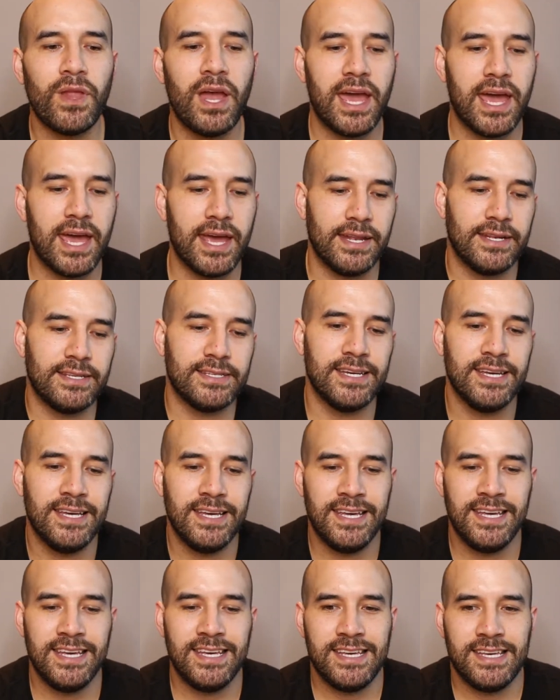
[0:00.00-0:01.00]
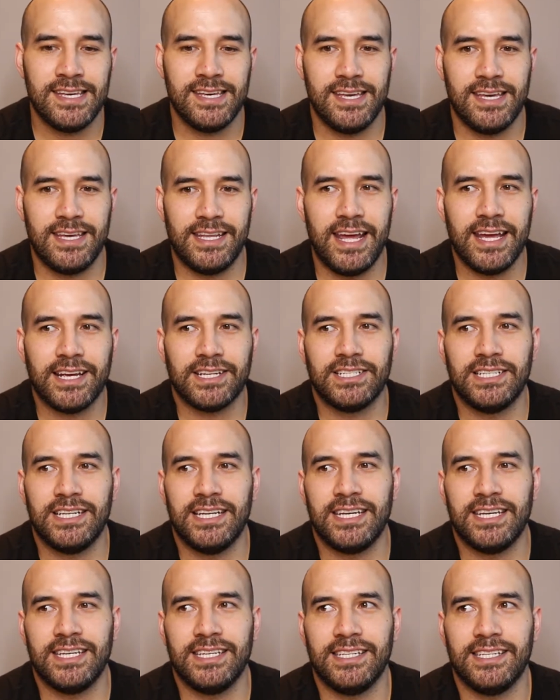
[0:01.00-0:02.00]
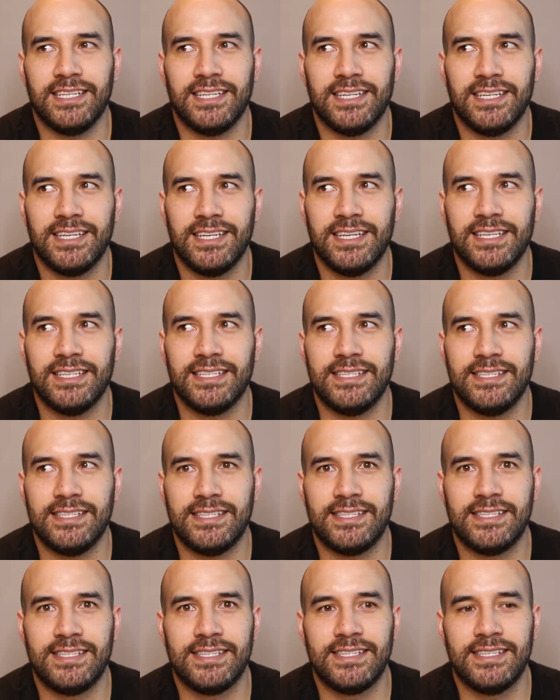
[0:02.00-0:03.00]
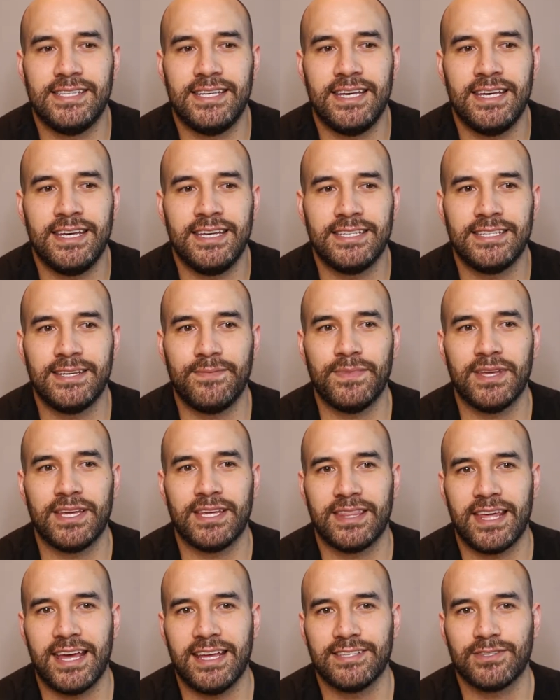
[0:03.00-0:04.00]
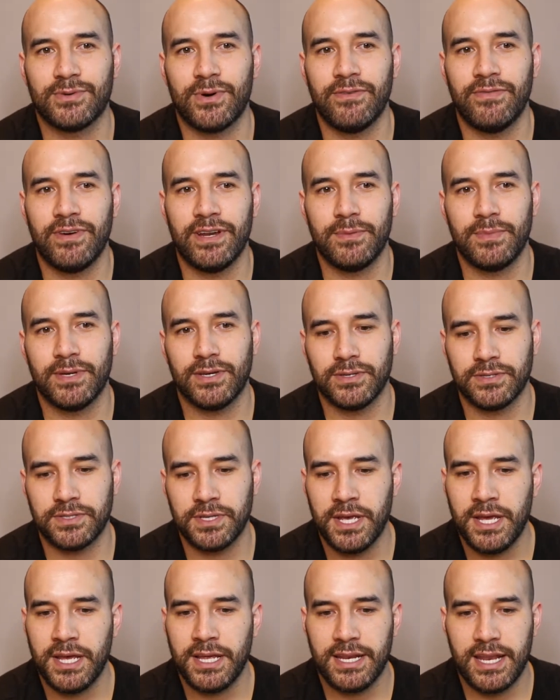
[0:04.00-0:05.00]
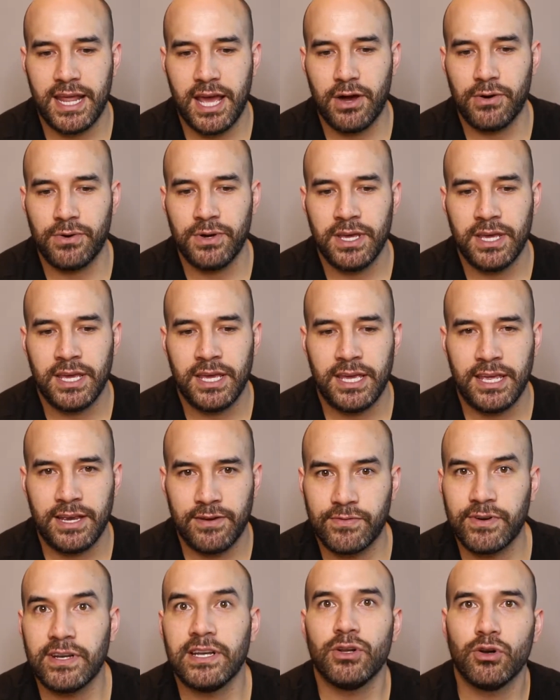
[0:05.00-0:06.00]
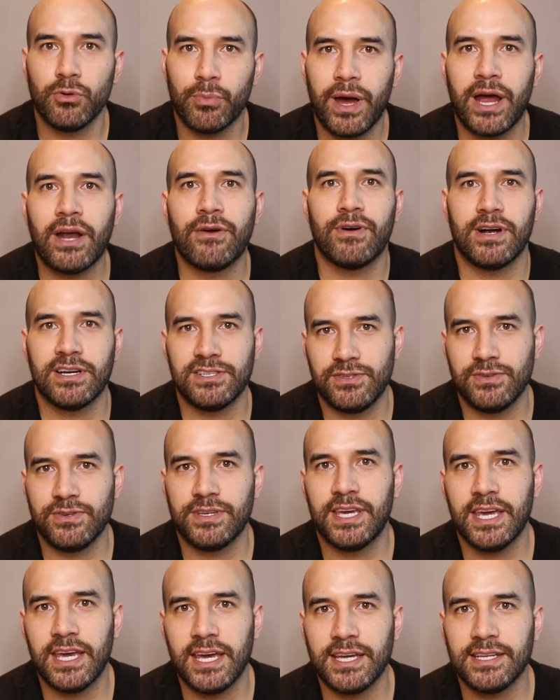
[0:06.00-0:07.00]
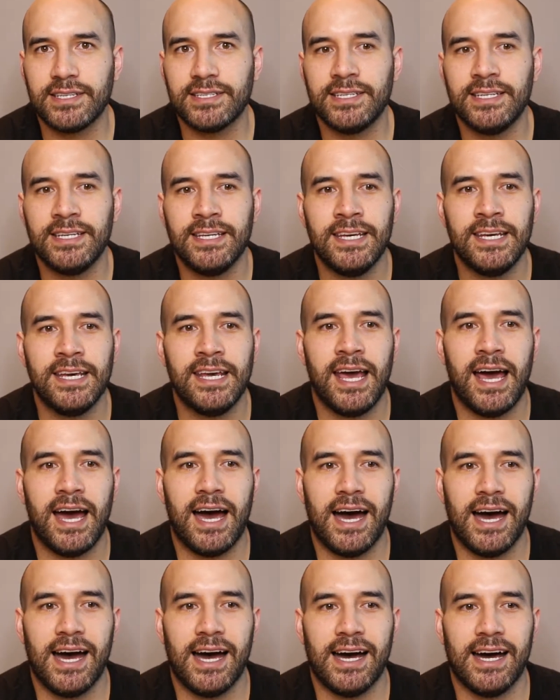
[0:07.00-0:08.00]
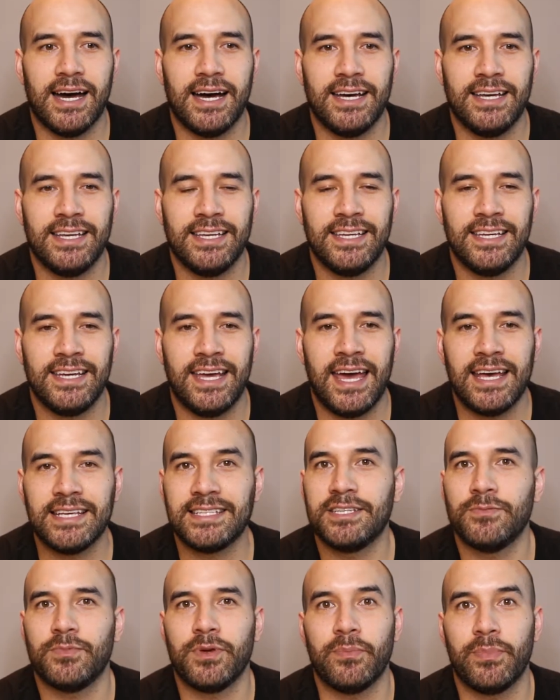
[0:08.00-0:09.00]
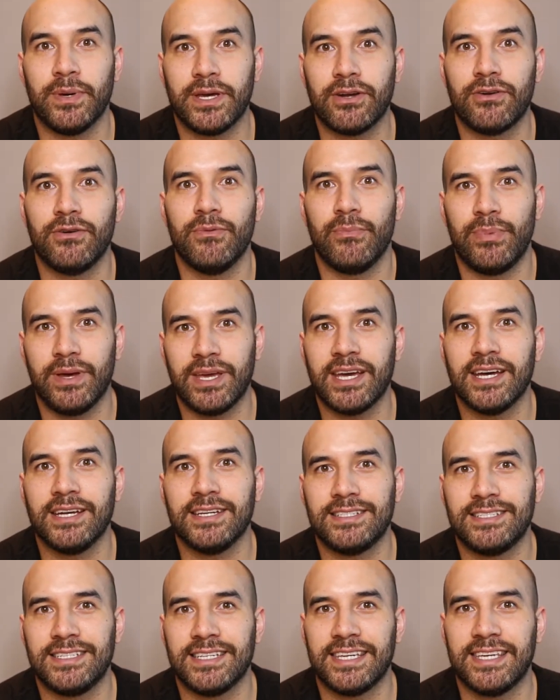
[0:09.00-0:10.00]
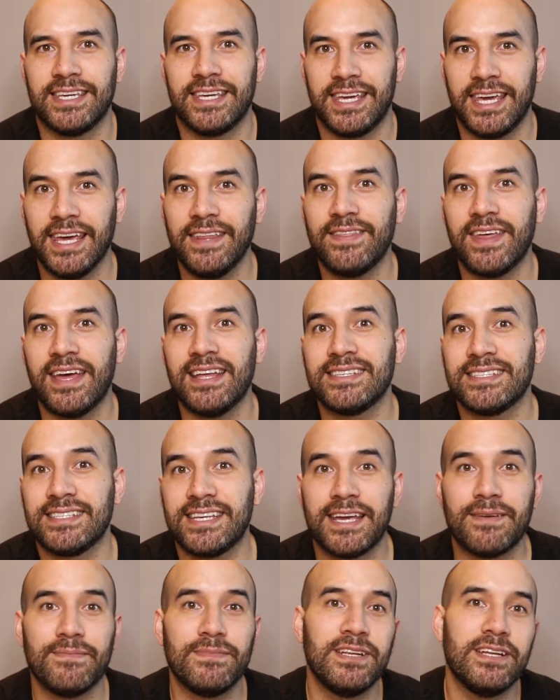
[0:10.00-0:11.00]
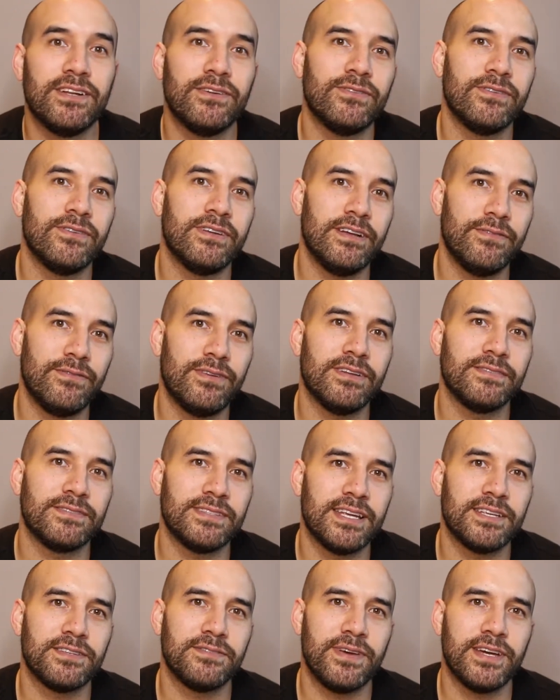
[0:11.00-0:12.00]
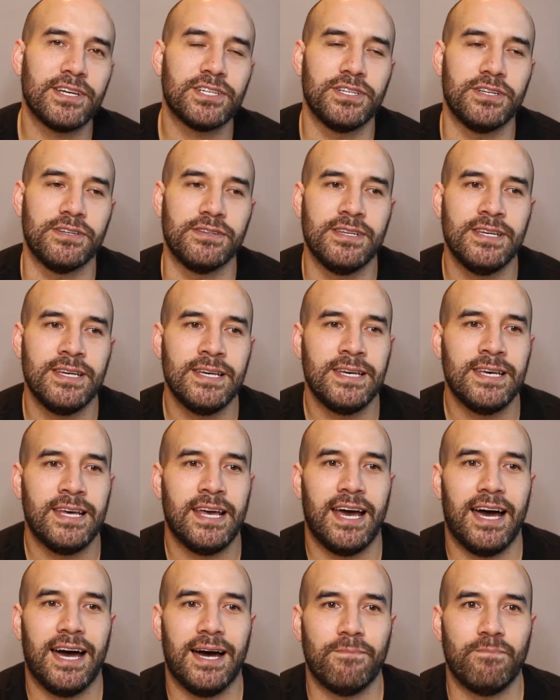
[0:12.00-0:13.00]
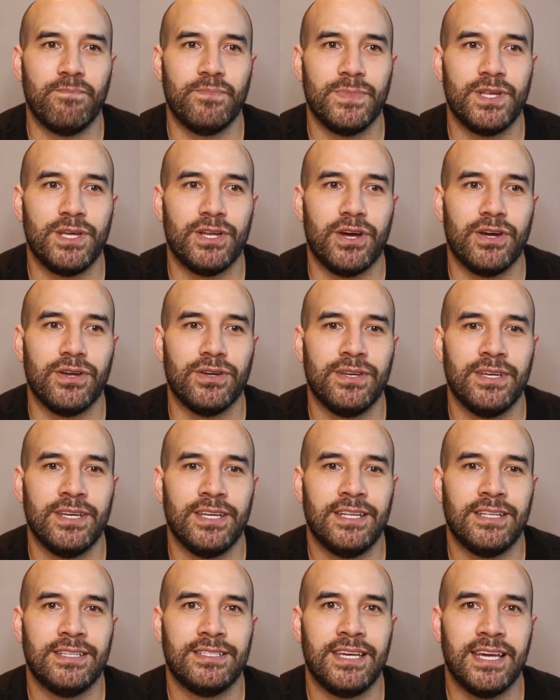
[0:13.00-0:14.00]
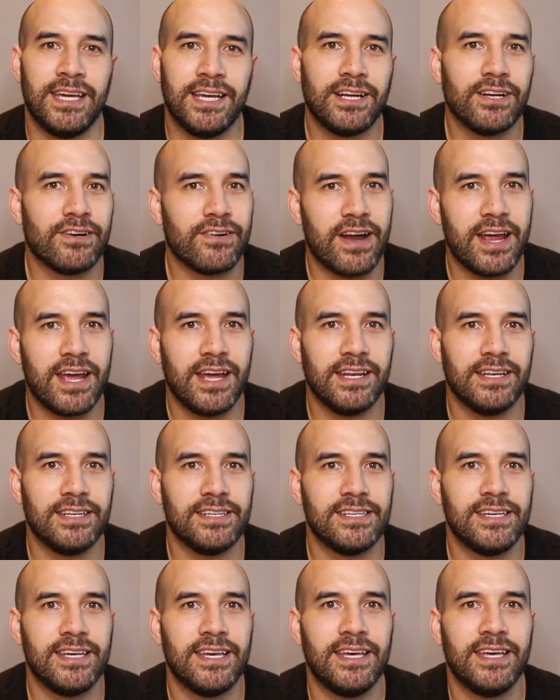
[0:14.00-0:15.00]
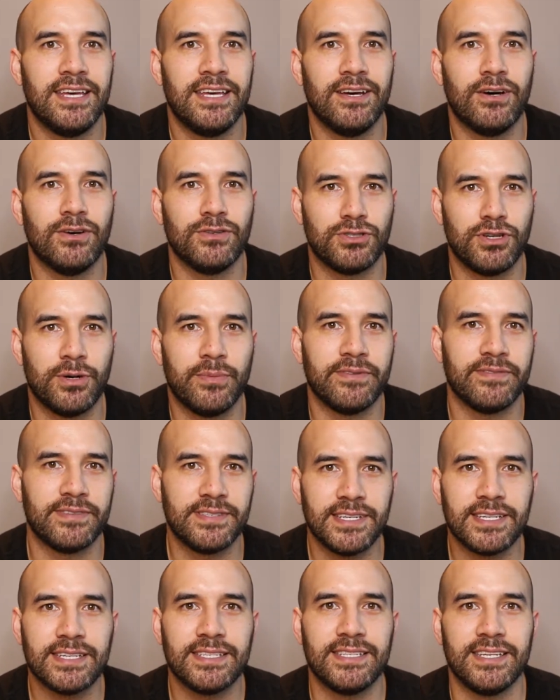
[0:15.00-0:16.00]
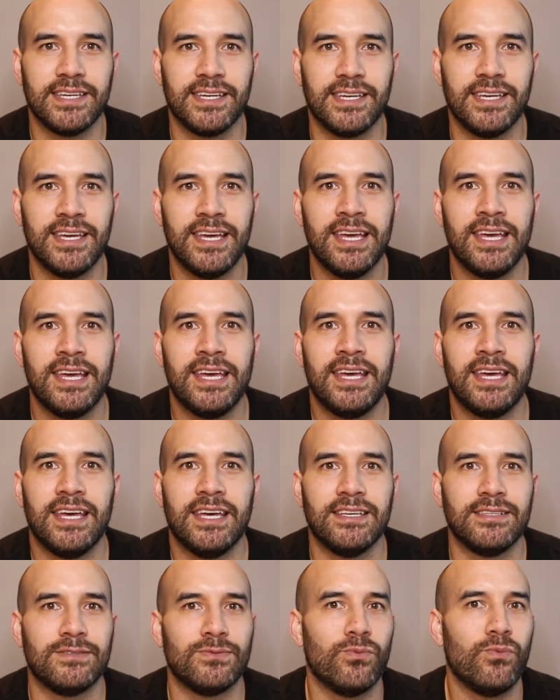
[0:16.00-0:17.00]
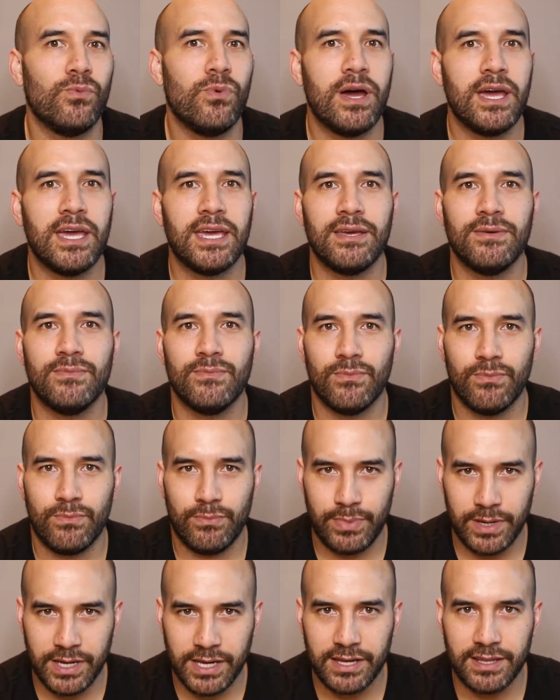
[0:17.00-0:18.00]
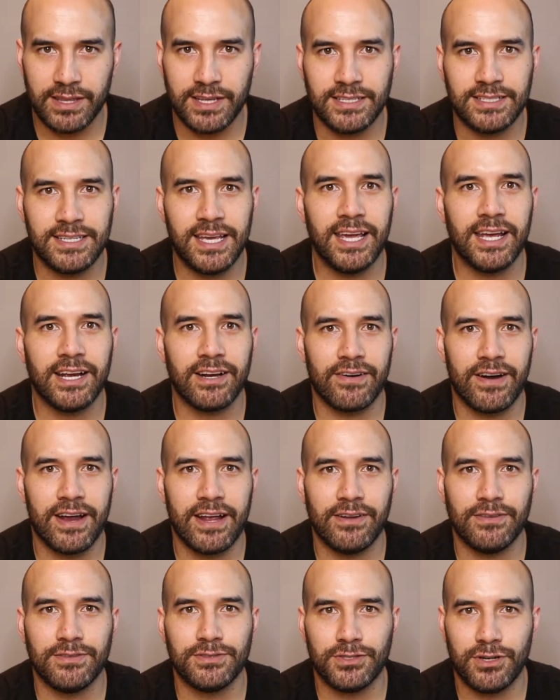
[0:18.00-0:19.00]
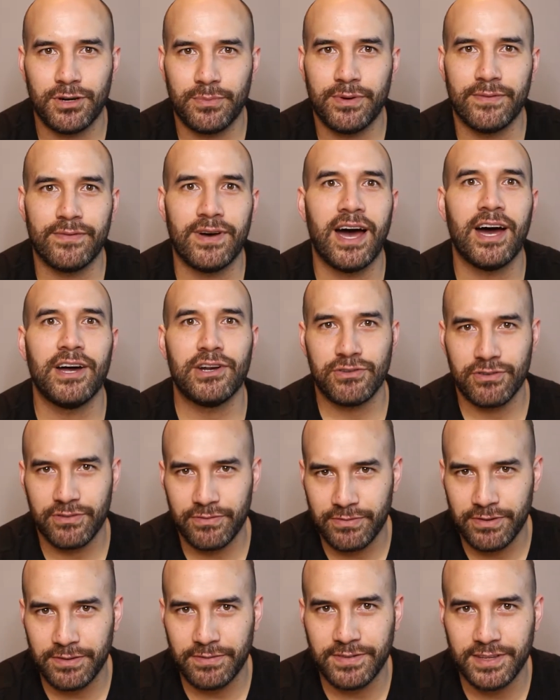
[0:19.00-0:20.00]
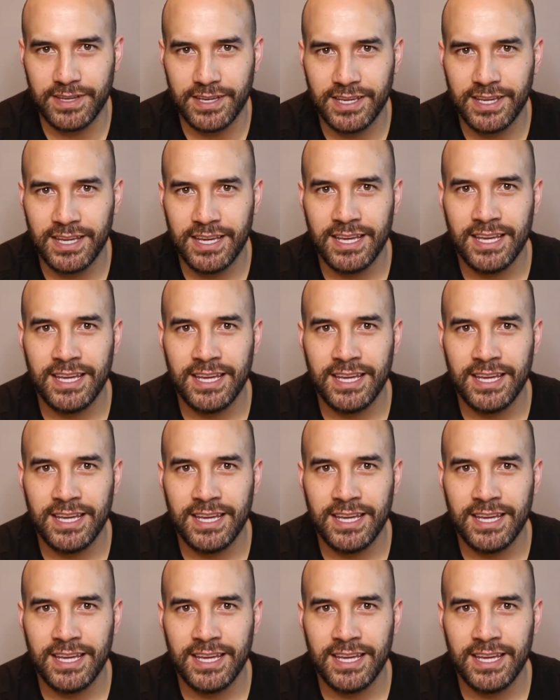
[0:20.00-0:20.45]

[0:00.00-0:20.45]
And it actually is something that's quite funny, because now every little pay rise you get has to be bigger and bigger to get that same level of satisfaction. 10 grand on top of 60 is way bigger than 10 grand on top of 150.